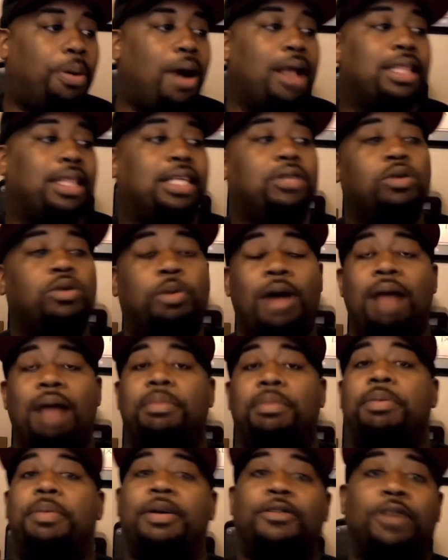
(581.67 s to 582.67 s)
This will probably
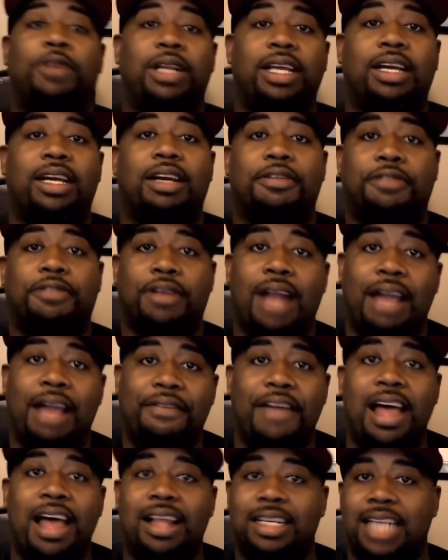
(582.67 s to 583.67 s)
be really good for like
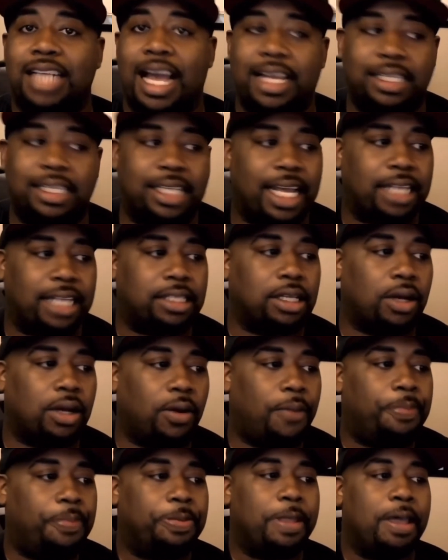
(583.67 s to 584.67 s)
Valentine's Day. So
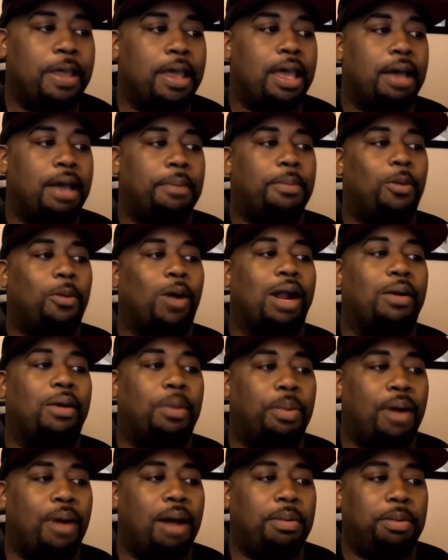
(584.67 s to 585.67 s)
what I will
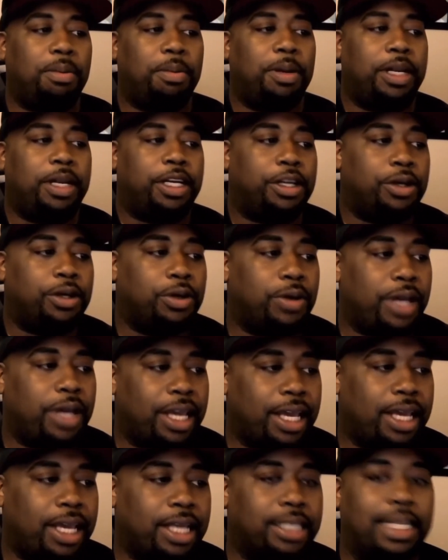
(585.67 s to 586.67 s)
probably do
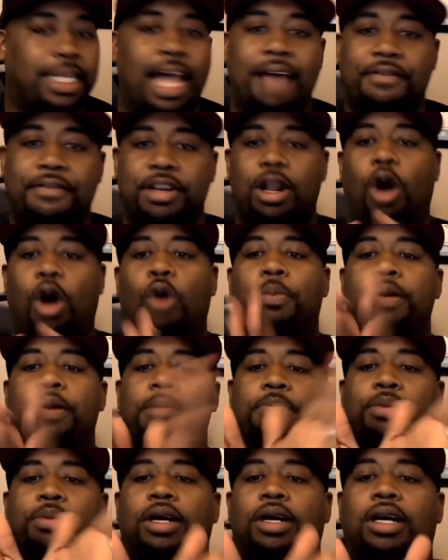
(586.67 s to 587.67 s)
is have an open
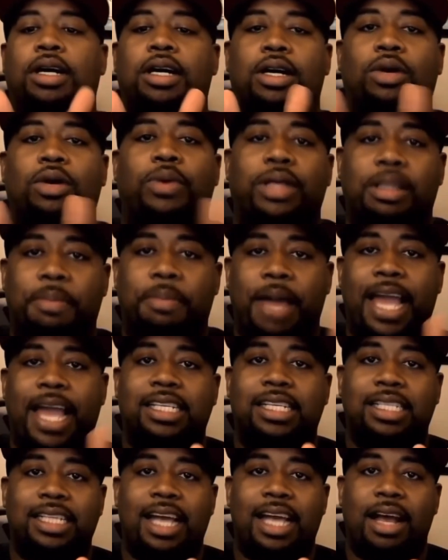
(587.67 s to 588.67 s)
book with the
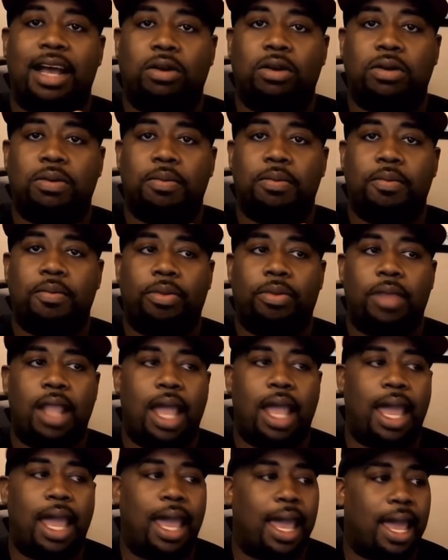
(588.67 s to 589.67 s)
pages out,
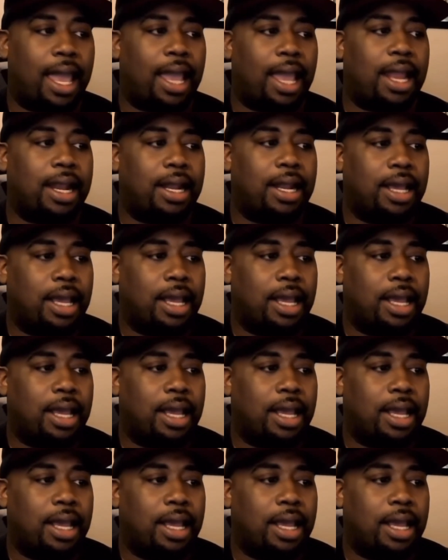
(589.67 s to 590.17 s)
and